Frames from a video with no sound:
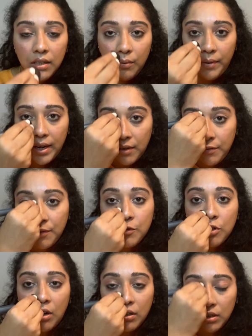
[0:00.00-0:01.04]
wherever you've
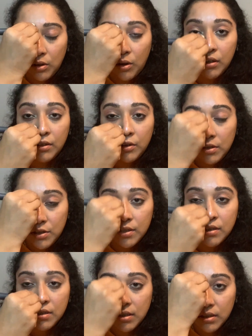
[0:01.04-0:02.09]
drawn the contour,
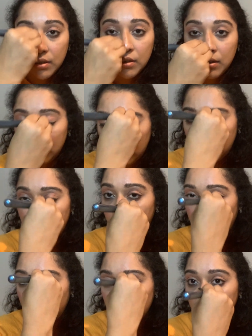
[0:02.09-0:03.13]
just
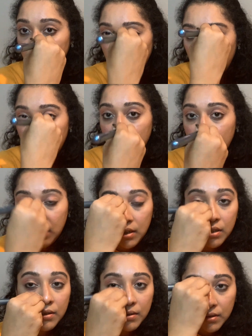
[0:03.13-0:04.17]
rub it.
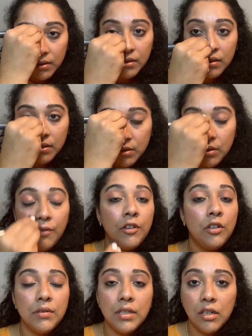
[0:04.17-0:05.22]
So if you're
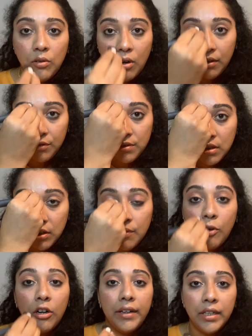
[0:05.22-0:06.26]
using a contour stick, you've
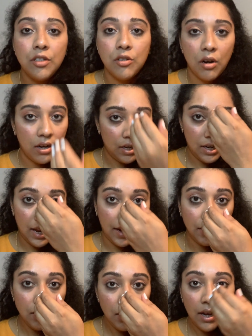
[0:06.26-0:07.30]
already drawn a
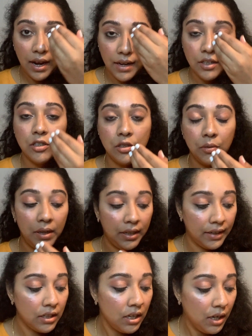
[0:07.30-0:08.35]
line and you're doing
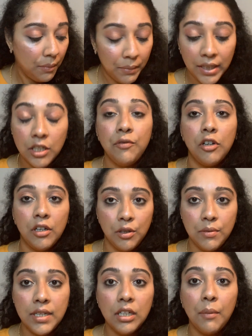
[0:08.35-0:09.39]
it. But if you're
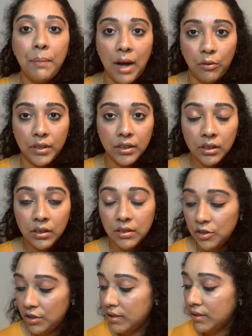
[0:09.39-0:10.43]
using a powder,
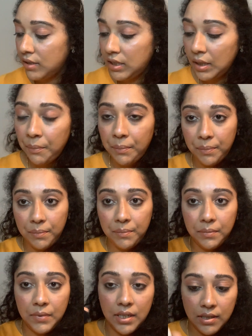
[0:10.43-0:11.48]
just dip
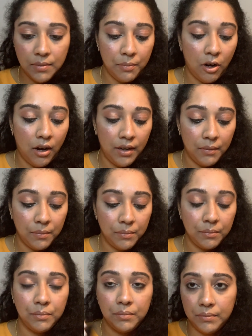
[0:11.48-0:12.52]
this product
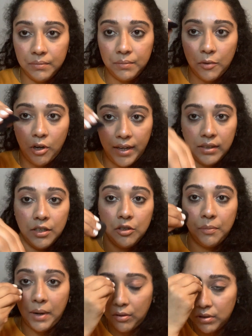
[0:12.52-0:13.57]
into
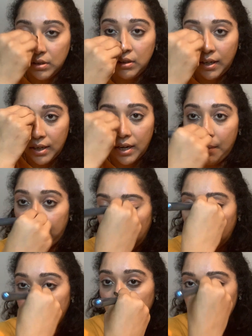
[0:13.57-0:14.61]
powder and apply
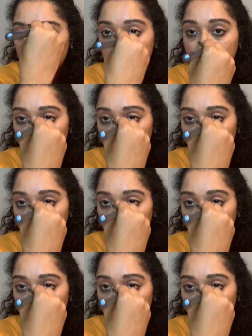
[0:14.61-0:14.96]
like this